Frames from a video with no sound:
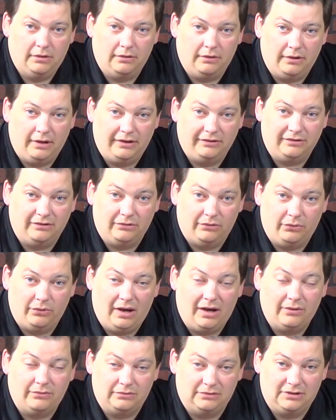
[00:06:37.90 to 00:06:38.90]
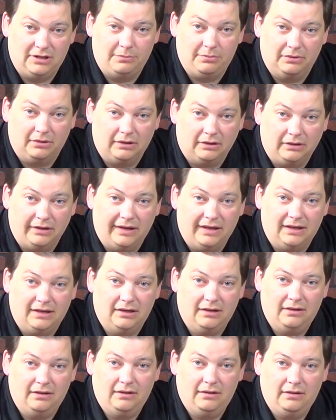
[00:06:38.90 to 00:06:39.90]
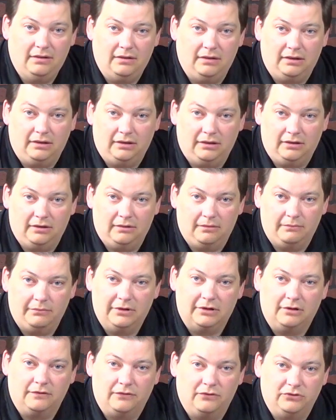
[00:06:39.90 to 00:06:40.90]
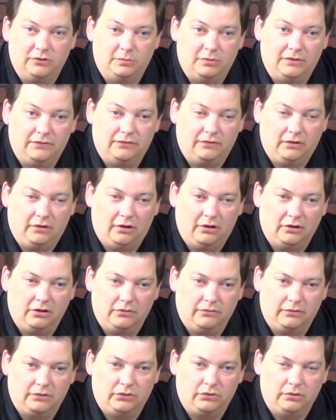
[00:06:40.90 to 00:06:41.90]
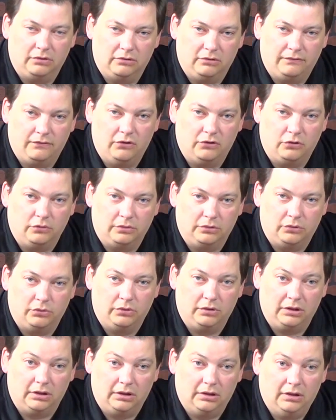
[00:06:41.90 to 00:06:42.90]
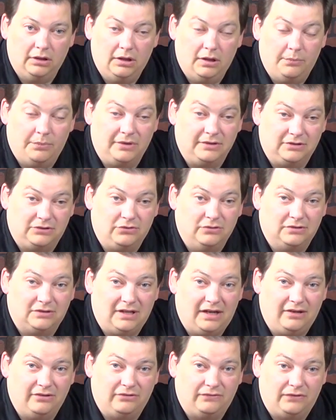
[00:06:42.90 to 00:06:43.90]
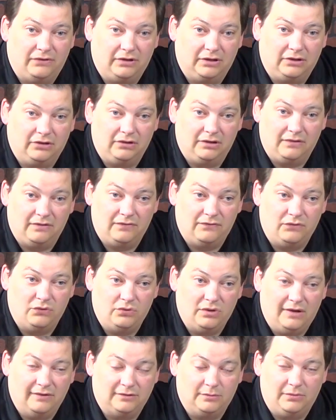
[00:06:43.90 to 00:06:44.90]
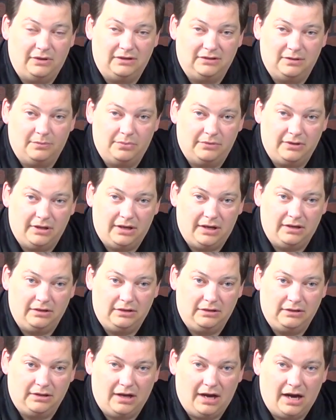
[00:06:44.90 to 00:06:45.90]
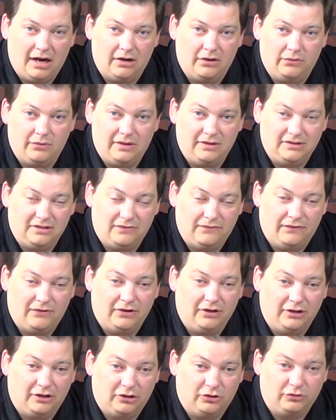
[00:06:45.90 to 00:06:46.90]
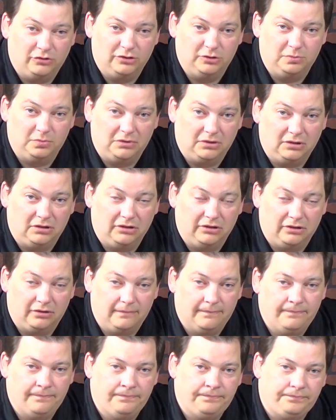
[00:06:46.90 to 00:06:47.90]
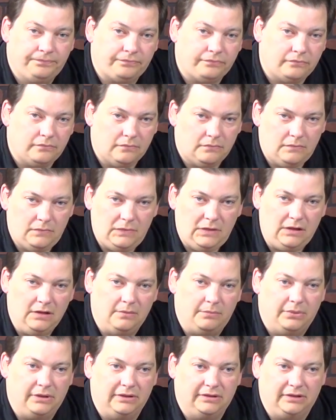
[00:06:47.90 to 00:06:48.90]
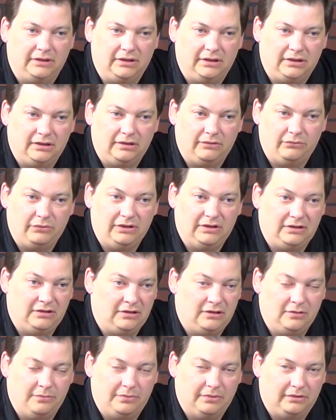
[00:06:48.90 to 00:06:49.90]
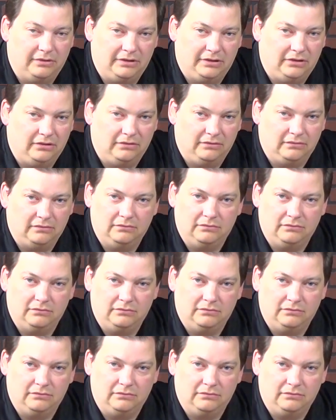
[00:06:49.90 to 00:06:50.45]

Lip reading: as I would typically like microphones to be for audio recording or vocal recording, but it still sounds very good. And if you have somebody that's up in the higher range, it's very crisp and clear. But we typically don't,